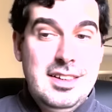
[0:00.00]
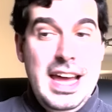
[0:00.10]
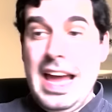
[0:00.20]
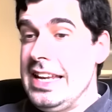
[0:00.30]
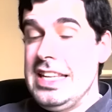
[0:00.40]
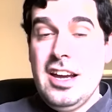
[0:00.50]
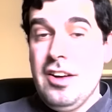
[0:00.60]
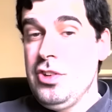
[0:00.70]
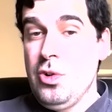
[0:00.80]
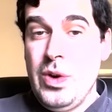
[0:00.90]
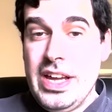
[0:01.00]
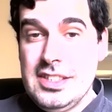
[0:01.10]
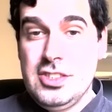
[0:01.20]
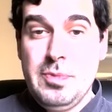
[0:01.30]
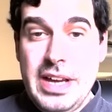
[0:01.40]
any of the
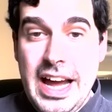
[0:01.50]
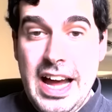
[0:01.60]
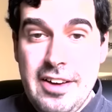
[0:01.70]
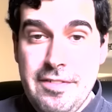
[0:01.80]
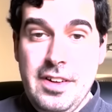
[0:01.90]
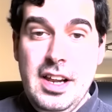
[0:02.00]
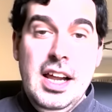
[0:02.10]
wins you may have